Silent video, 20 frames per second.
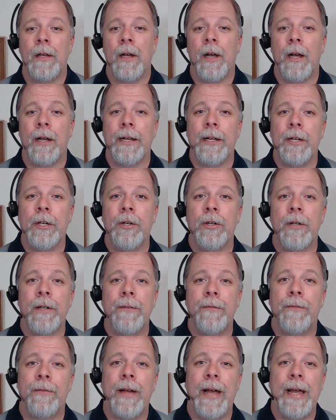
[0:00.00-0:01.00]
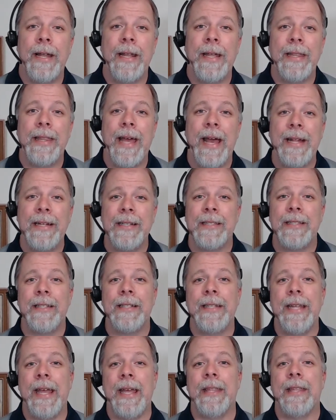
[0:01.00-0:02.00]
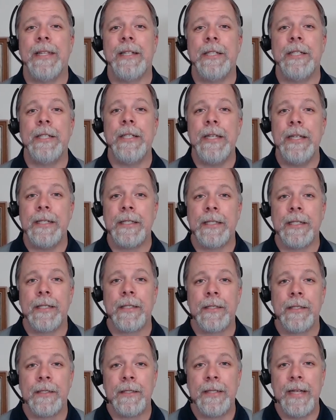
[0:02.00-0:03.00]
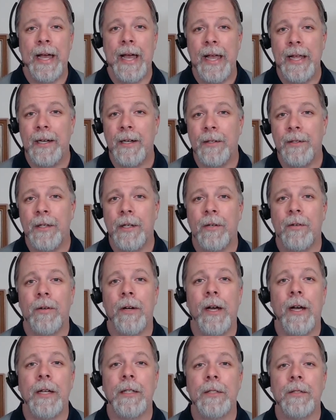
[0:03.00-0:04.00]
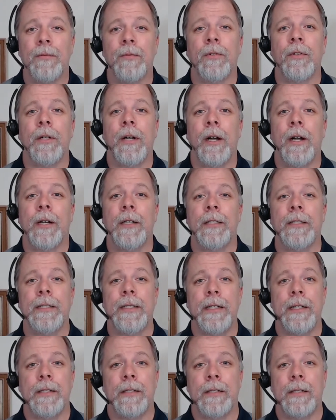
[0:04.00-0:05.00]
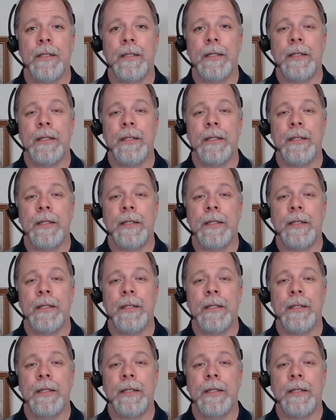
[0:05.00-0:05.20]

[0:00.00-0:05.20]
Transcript: On Good Friday, that's the day that Jesus died on the cross for our sins.